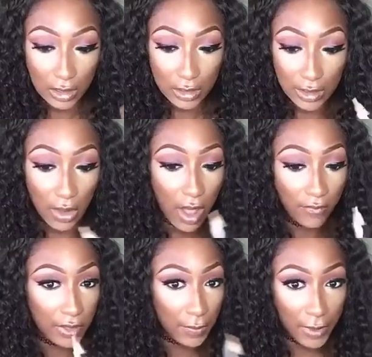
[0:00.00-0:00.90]
and
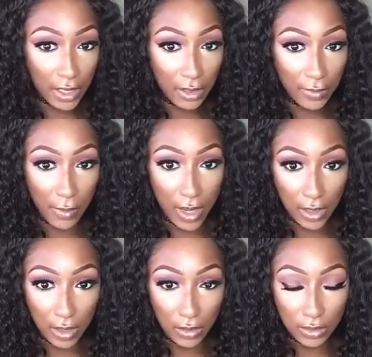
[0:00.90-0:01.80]
highlight, so I like to
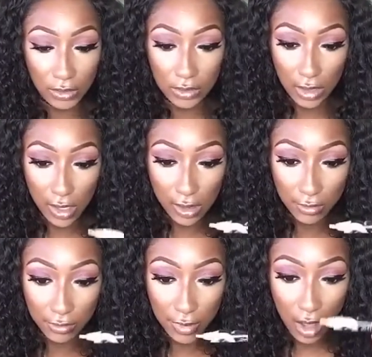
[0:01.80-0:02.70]
go back over with the
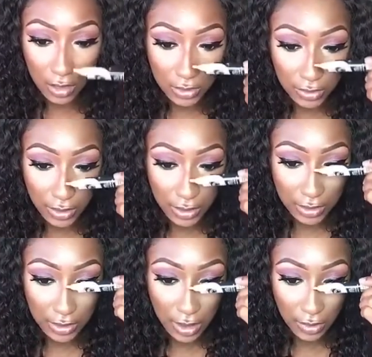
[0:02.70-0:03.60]
highlight one
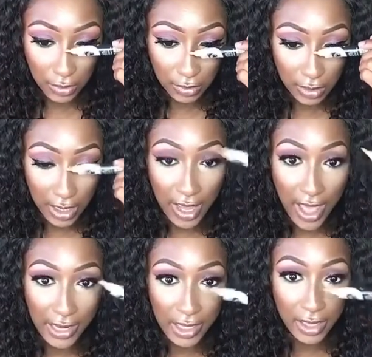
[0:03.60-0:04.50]
more time,
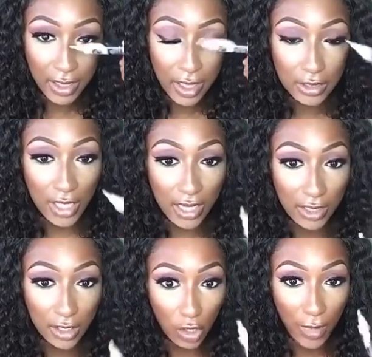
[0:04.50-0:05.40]
just to perfect
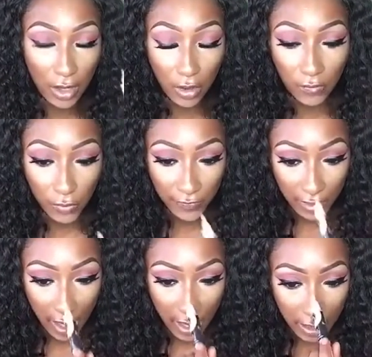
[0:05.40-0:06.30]
it.
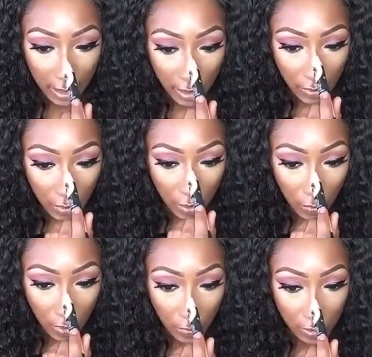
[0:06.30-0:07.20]
So this is what your
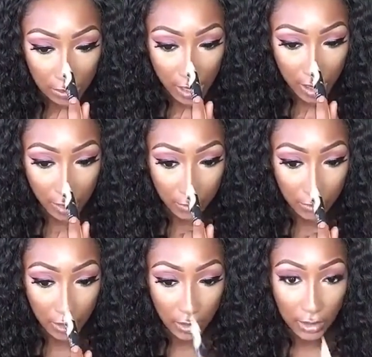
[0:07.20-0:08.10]
face should look like
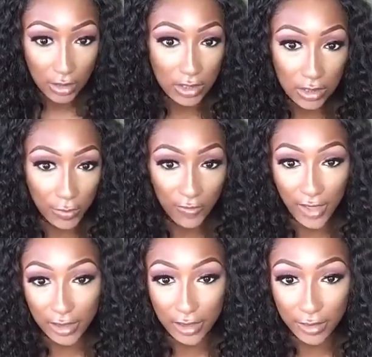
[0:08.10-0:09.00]
before it's
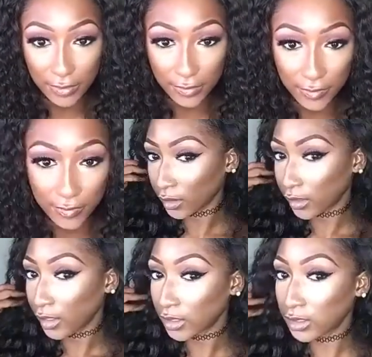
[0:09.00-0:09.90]
set. You want
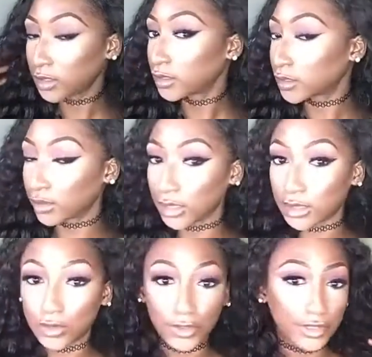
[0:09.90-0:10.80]
everything to look very
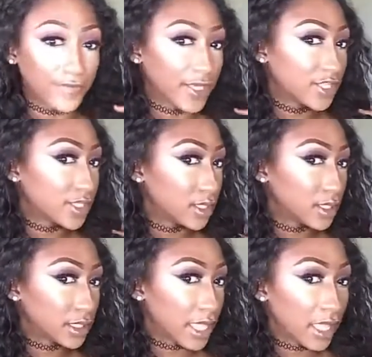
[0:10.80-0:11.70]
blended and
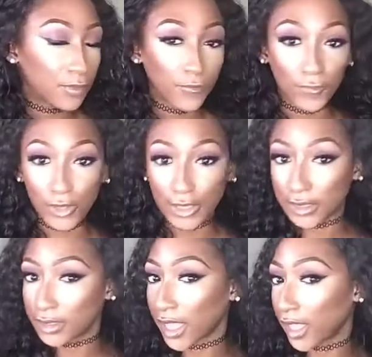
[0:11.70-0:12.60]
natural already,
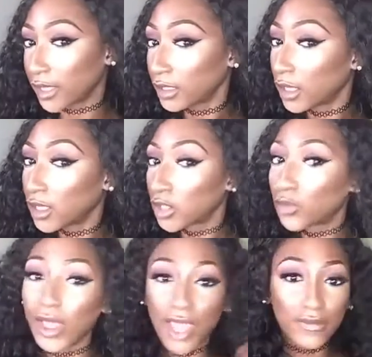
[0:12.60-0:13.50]
almost like your face is
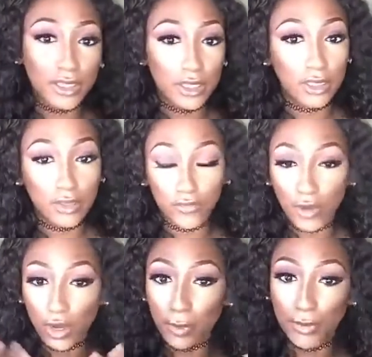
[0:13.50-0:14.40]
already done,
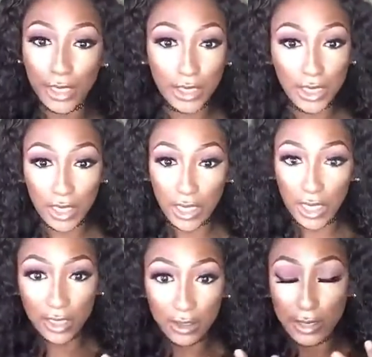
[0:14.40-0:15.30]
you know? So
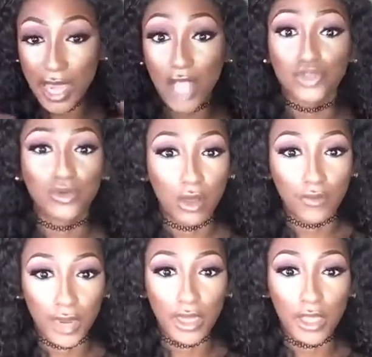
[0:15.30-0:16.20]
I've set
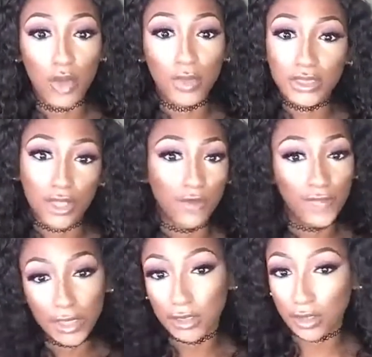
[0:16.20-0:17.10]
everything with my little mix
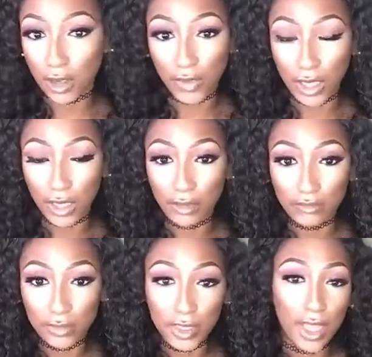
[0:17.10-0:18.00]
of powders.